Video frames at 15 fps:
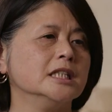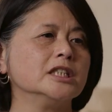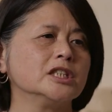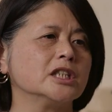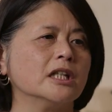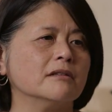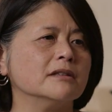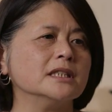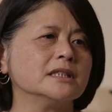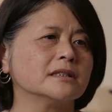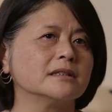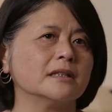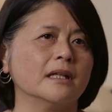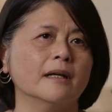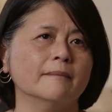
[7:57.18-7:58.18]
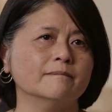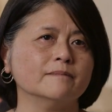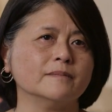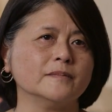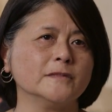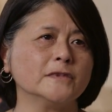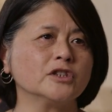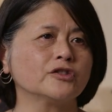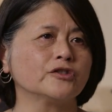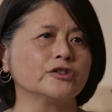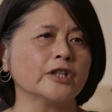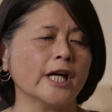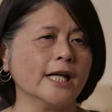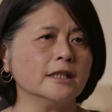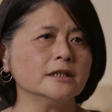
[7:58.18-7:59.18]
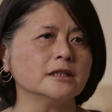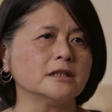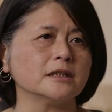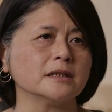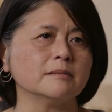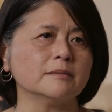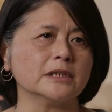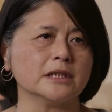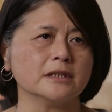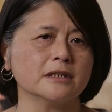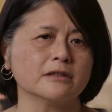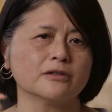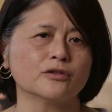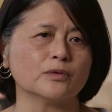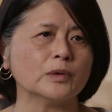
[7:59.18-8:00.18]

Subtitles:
So it's challenging, but, it's